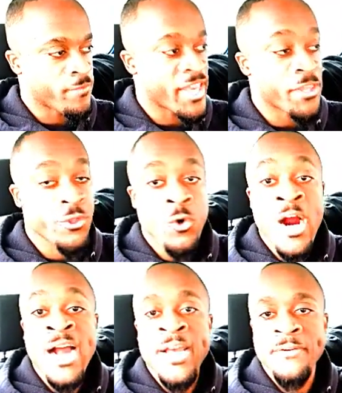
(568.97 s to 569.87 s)
they
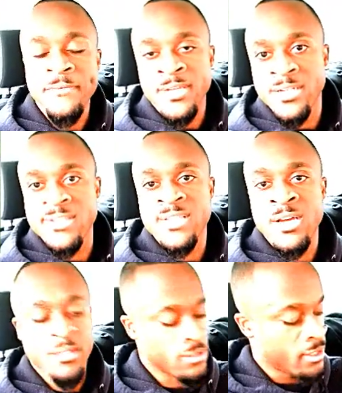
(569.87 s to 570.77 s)
thrive in the
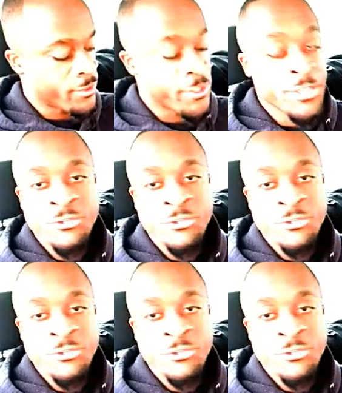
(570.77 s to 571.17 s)
sun, this